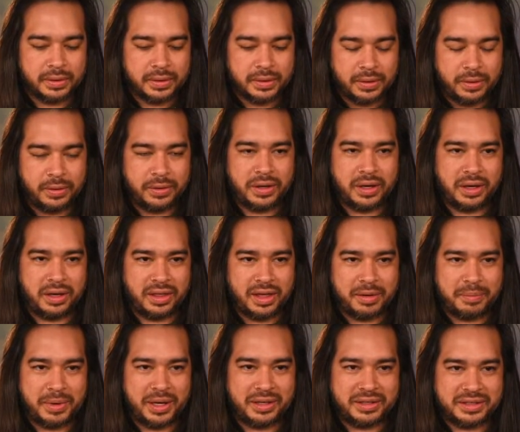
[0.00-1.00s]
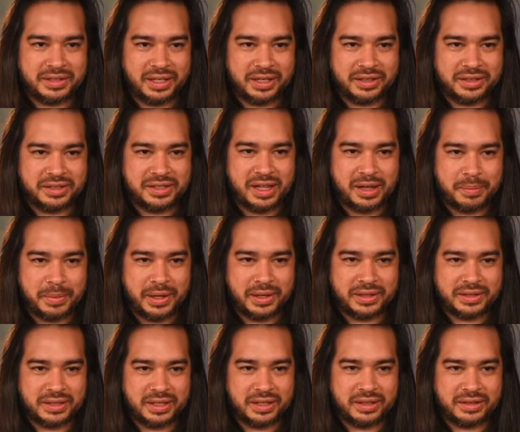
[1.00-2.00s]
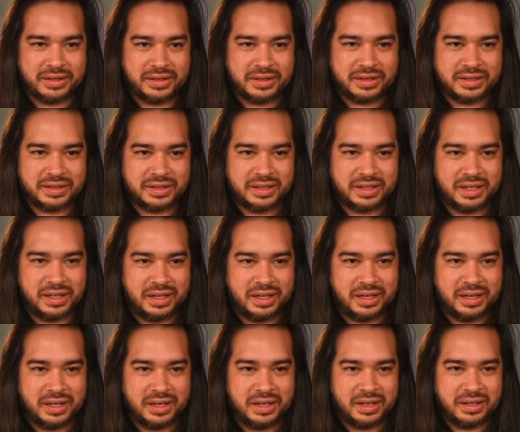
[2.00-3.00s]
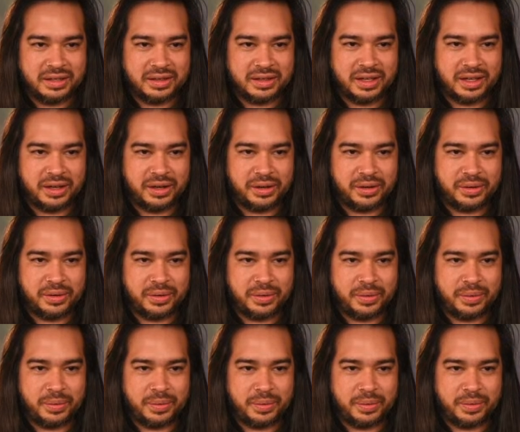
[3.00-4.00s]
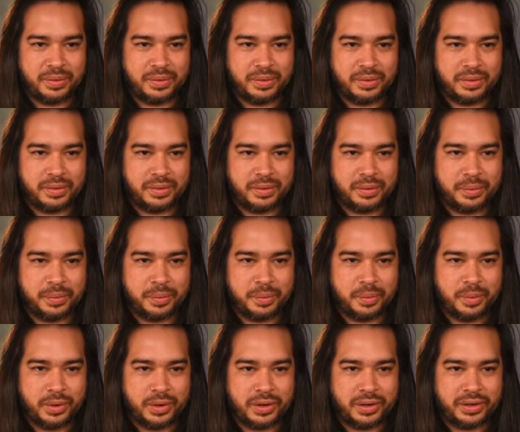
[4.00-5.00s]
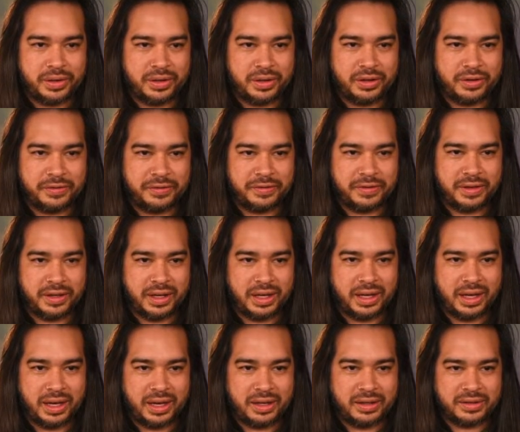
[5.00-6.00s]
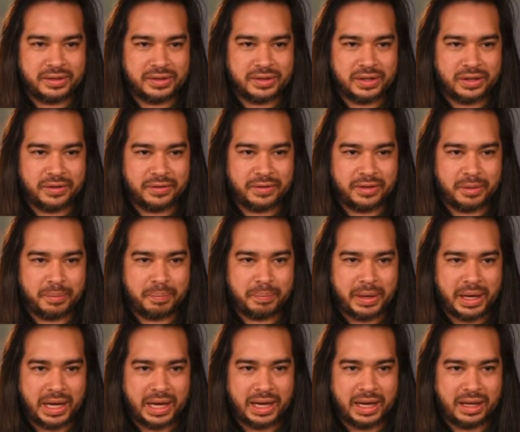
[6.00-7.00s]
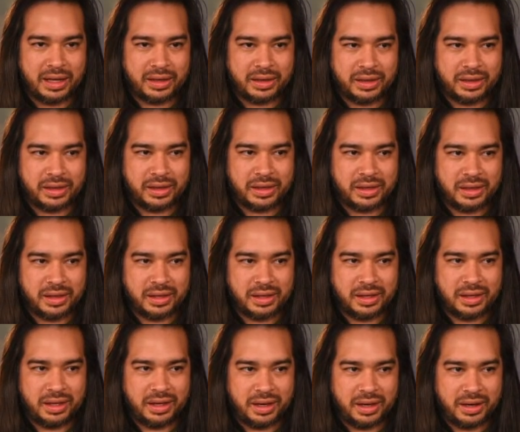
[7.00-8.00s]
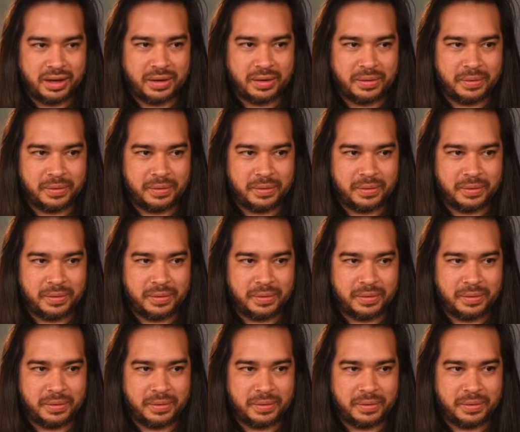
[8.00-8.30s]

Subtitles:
Okay, that makes sense. That makes sense. And one of the ends of the path. Yeah.